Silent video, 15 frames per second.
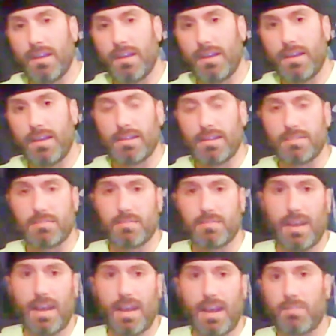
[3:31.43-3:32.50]
has
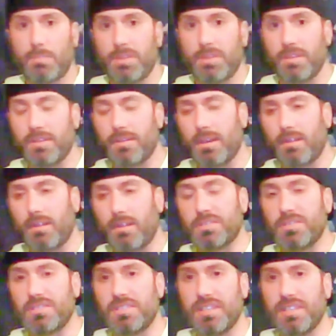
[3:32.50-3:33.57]
$500,000 in
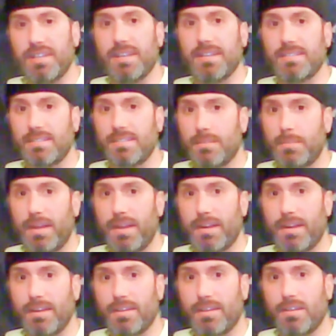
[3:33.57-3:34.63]
CDs in the
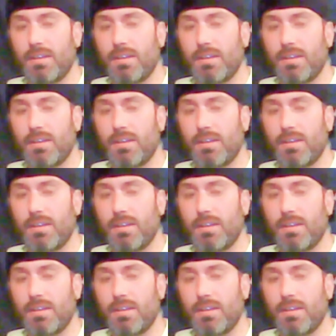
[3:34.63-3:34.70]
bank.